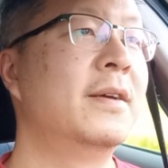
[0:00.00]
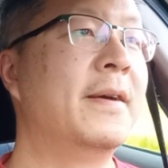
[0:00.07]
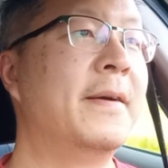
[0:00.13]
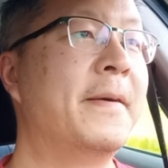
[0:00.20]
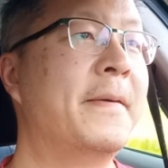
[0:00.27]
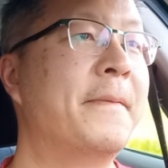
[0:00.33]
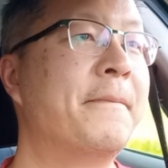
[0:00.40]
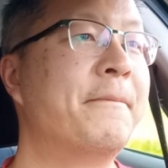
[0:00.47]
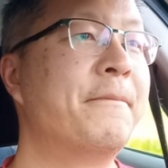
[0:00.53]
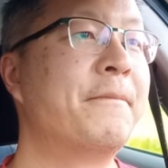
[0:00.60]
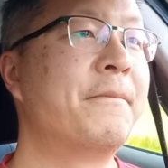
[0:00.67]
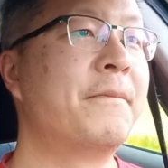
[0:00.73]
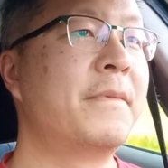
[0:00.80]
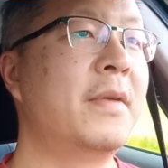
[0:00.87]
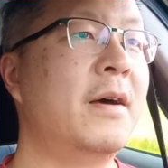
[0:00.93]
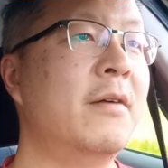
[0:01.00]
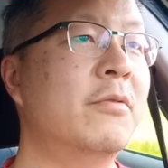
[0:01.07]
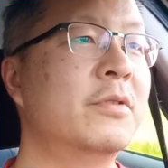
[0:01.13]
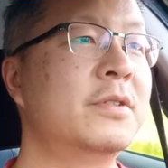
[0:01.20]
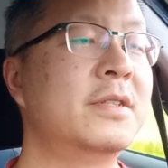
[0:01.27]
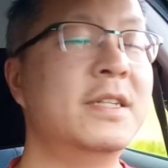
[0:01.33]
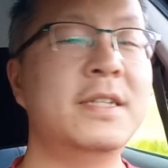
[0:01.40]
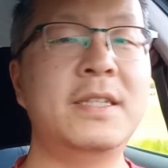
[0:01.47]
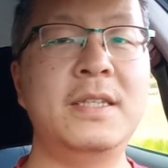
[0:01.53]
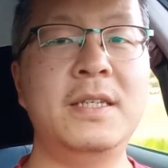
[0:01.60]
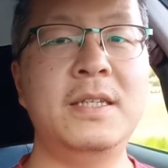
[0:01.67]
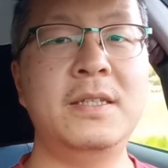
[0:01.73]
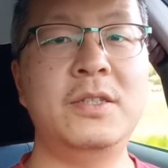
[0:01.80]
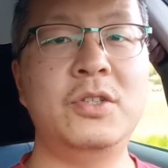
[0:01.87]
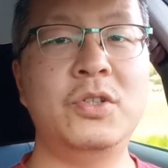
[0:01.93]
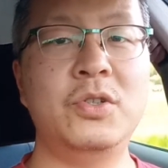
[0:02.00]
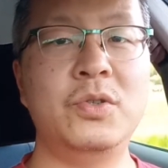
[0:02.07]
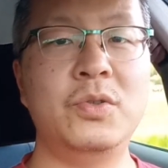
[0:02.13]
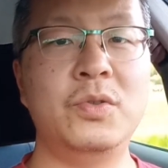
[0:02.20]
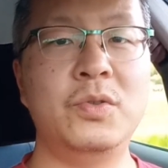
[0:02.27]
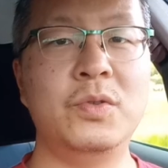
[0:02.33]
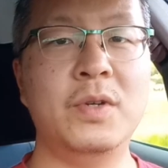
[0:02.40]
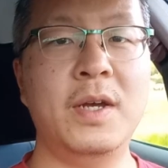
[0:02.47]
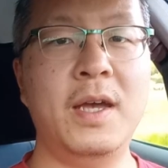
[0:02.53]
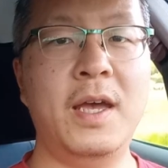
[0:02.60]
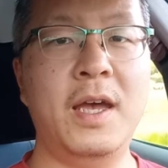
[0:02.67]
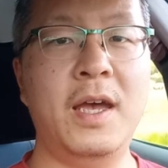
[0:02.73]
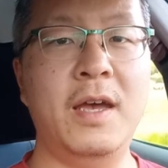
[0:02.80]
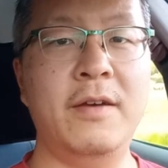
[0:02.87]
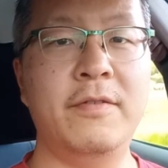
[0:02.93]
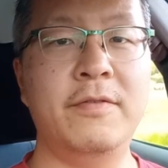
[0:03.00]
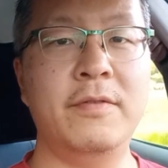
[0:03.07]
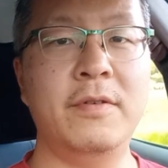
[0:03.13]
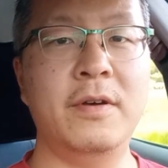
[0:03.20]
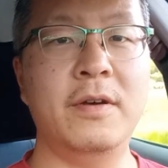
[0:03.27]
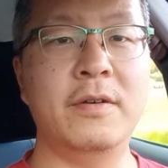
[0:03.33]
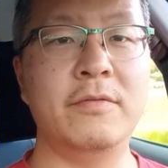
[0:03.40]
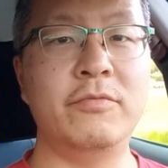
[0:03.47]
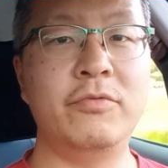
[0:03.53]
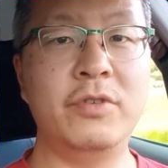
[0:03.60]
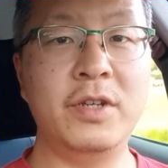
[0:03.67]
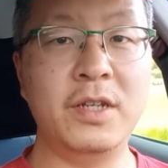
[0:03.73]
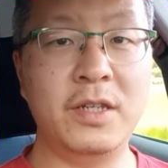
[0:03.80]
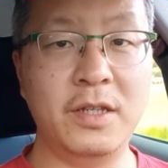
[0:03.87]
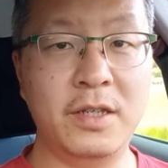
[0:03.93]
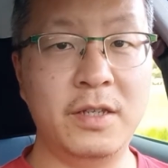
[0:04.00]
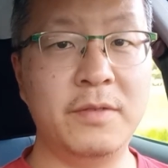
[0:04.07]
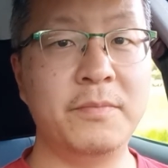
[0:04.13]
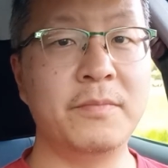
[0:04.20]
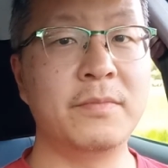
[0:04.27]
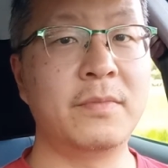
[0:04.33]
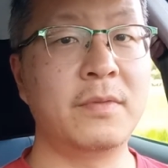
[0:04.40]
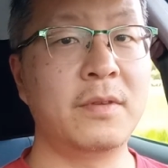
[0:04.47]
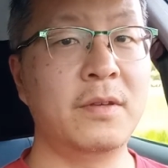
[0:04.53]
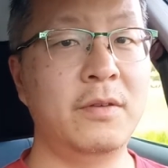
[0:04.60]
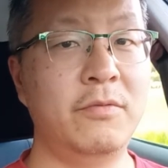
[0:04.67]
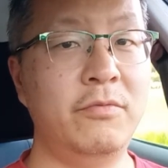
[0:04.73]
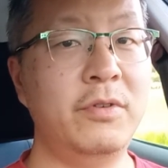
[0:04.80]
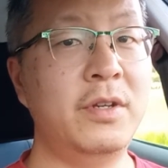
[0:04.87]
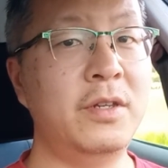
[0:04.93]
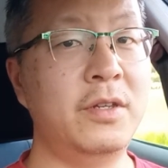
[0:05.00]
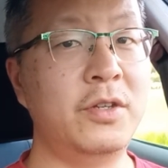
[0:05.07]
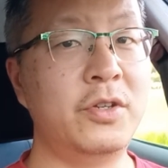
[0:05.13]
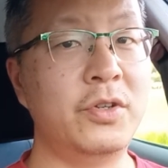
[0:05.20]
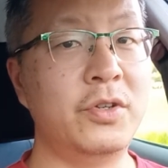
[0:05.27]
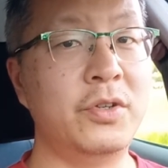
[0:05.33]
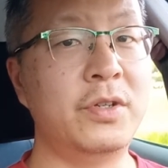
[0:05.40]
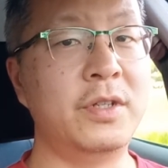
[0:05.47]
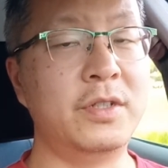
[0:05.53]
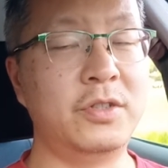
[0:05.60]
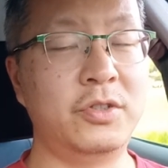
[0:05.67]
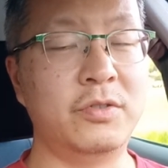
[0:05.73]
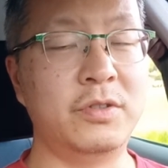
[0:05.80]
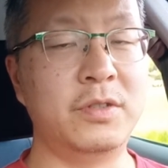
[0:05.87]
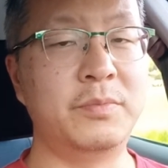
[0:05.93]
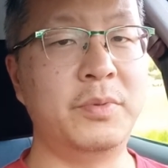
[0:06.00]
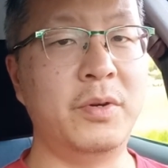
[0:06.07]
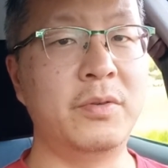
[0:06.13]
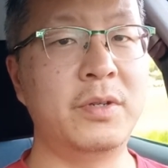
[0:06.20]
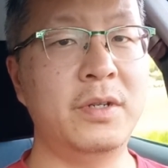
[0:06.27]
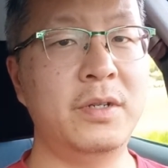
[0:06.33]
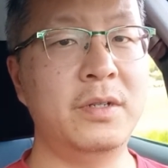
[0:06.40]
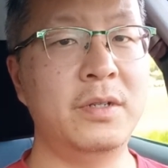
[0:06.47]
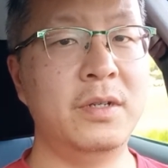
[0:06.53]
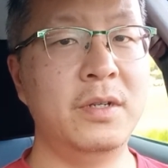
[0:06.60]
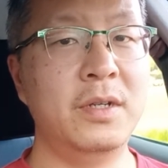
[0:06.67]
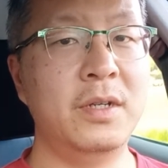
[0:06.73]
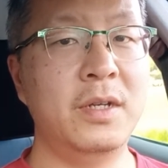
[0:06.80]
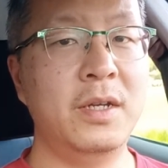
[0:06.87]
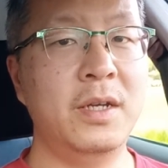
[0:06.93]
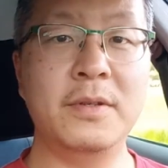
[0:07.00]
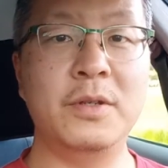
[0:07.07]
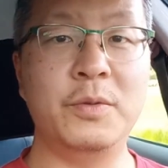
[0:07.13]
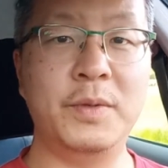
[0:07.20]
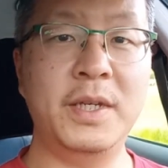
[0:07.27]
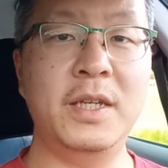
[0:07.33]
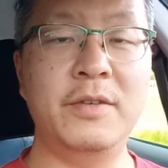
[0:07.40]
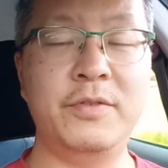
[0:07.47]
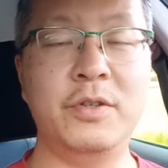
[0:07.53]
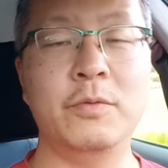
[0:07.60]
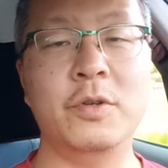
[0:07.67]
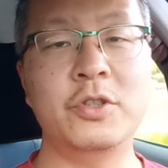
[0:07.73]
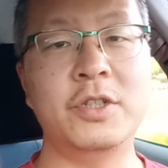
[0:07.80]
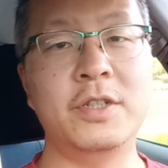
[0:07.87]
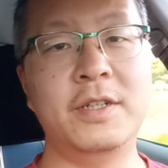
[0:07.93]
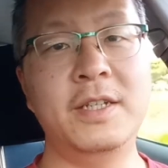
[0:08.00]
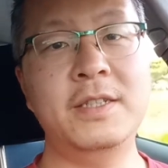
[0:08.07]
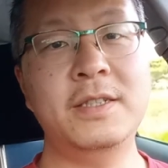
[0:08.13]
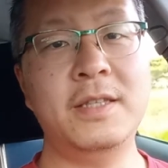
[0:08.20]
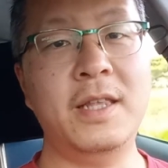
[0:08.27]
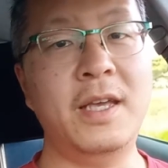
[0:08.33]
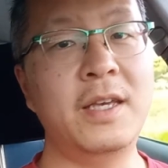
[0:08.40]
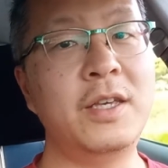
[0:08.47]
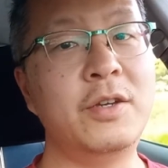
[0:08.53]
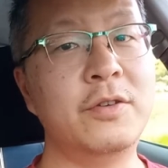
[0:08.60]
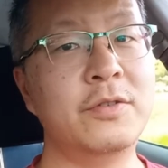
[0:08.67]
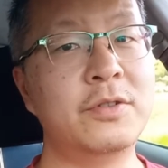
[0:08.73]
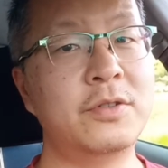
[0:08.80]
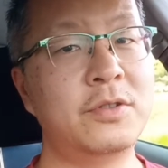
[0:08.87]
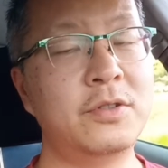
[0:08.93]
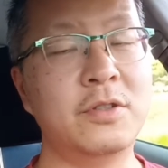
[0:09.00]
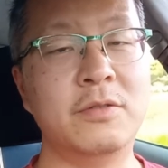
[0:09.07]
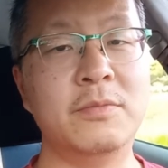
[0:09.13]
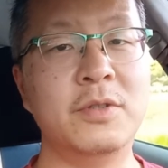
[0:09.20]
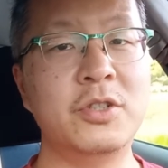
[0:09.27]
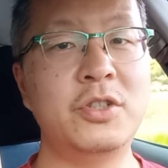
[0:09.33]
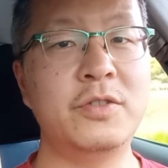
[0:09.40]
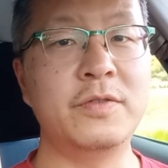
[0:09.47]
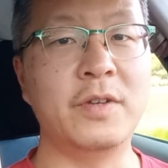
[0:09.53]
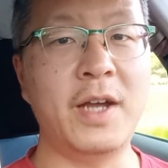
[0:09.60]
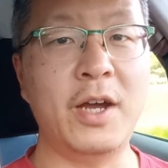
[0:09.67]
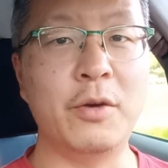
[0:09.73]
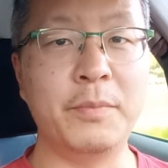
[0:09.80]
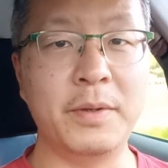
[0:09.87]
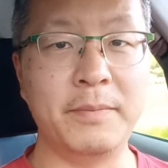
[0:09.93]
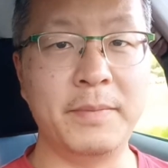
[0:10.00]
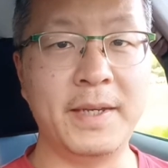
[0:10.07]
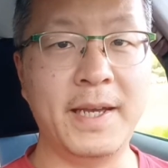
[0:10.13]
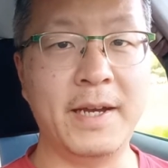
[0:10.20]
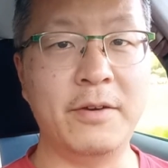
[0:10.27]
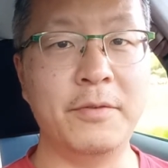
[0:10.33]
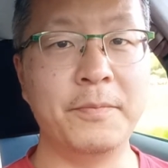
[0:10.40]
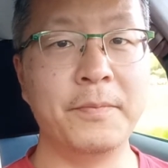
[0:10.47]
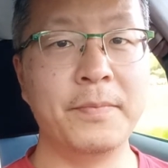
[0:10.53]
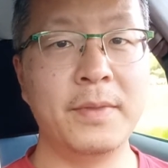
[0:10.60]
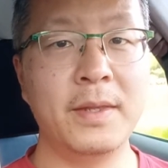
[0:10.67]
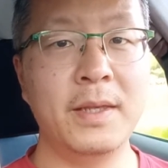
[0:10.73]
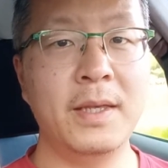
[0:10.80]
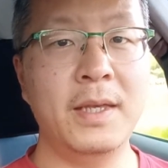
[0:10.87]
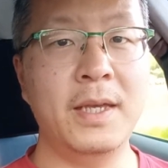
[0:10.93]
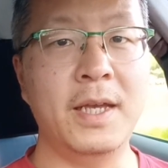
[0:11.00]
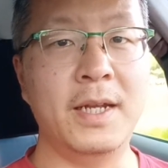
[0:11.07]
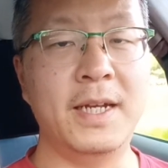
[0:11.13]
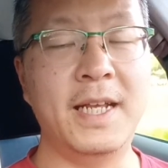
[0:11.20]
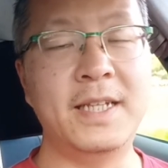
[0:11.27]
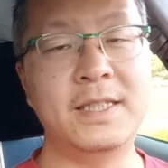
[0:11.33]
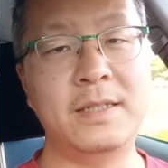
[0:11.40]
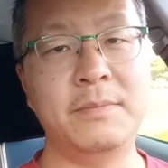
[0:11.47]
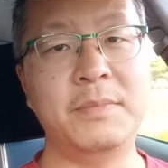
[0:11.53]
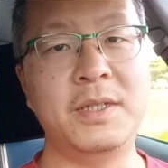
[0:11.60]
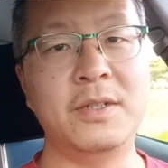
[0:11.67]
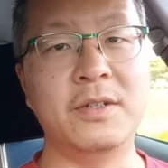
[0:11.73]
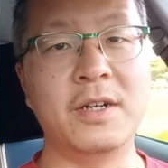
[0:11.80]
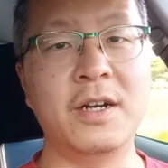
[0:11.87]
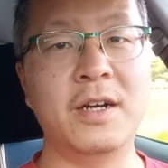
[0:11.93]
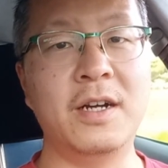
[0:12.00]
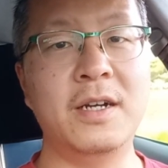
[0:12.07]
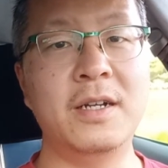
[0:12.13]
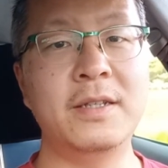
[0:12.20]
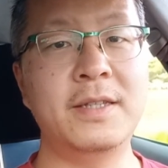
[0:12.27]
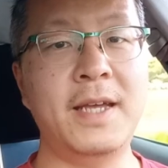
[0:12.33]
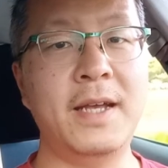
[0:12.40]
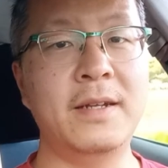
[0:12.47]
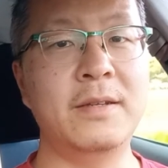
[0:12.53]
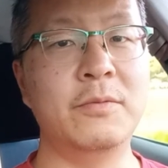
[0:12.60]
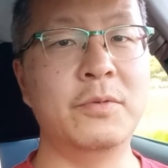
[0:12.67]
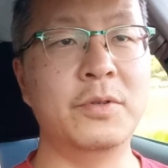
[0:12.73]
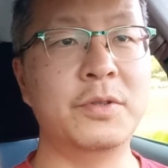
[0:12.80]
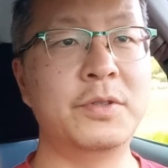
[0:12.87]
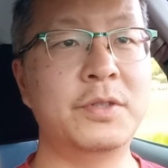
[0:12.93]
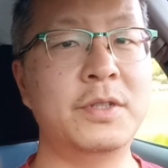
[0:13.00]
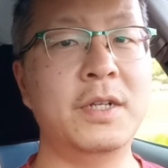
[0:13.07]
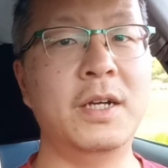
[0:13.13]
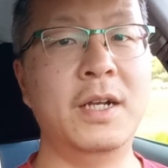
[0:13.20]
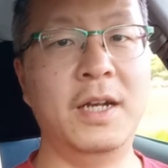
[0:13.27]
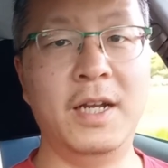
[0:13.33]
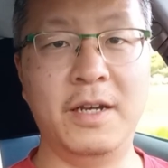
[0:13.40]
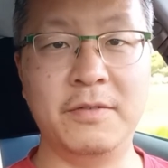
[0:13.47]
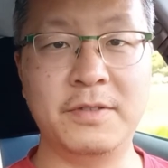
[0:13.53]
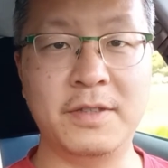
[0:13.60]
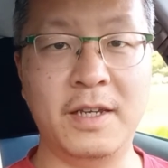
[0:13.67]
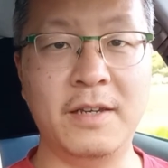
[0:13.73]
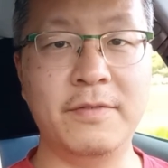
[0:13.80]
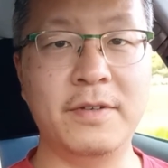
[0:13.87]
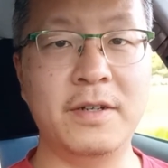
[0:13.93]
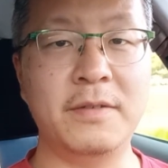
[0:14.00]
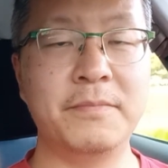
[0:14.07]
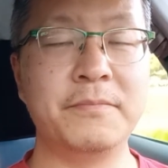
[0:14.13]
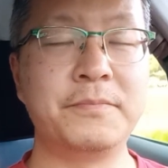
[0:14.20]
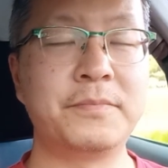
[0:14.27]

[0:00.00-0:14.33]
I was lucky to have a really, really good insurance broker. Louis, if you're watching this, thank you so much for helping me out and lending me your car. That was a lifesaver.